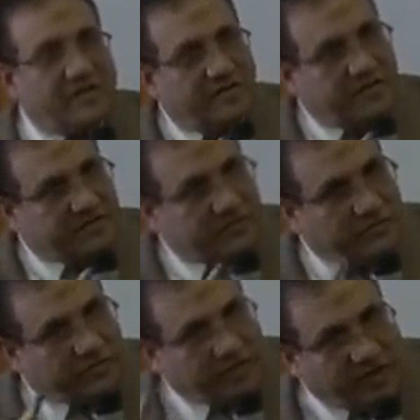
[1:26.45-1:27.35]
There is
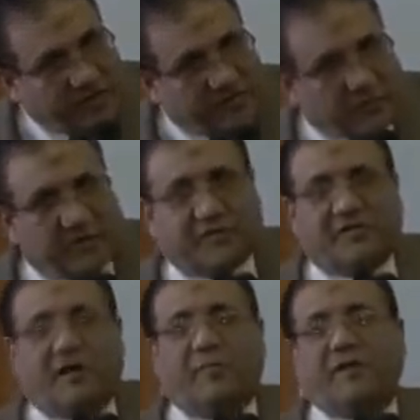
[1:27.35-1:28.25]
no E in the word
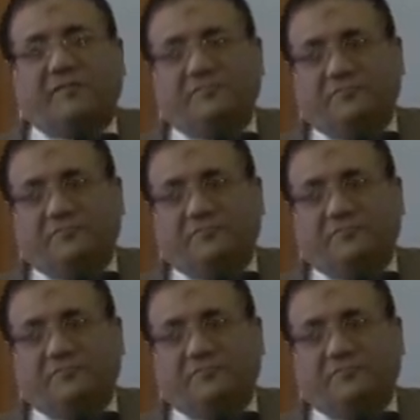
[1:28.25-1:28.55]
grammar.